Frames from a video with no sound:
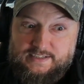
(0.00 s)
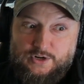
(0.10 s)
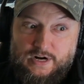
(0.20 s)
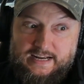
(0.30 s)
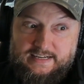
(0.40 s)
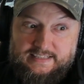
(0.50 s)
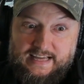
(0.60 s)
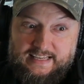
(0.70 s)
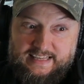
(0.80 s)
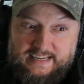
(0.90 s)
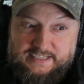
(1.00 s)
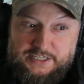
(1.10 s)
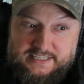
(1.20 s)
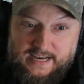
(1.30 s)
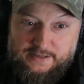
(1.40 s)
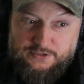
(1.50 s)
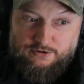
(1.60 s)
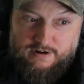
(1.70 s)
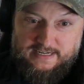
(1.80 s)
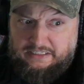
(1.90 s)
great. That, like, she sounds
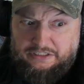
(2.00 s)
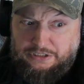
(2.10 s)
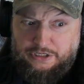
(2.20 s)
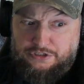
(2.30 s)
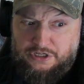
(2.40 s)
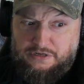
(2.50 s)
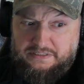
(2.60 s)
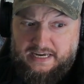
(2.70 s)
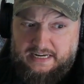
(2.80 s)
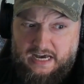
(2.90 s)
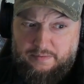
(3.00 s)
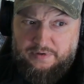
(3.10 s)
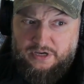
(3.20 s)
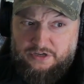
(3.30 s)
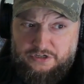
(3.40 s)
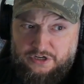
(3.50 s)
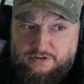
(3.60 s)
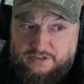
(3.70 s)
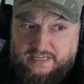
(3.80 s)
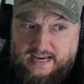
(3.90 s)
great. You know Joe's getting up. You know
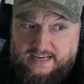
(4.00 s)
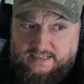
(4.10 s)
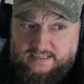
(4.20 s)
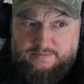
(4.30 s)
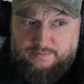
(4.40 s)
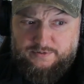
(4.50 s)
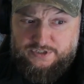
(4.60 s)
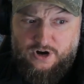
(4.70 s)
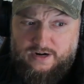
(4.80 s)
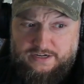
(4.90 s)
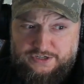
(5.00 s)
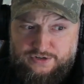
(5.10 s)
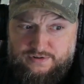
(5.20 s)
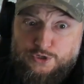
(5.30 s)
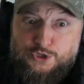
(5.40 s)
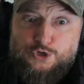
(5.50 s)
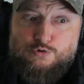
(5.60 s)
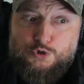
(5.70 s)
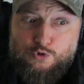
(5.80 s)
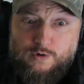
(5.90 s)
this guy. Sorry, dude.
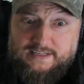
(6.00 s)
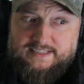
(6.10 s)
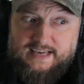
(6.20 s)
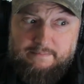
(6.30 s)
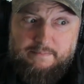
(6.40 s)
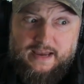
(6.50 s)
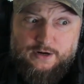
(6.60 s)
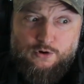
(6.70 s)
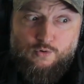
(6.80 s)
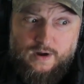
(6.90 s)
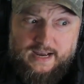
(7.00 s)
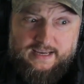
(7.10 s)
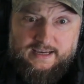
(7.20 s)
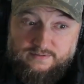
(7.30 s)
You dressed that man quick.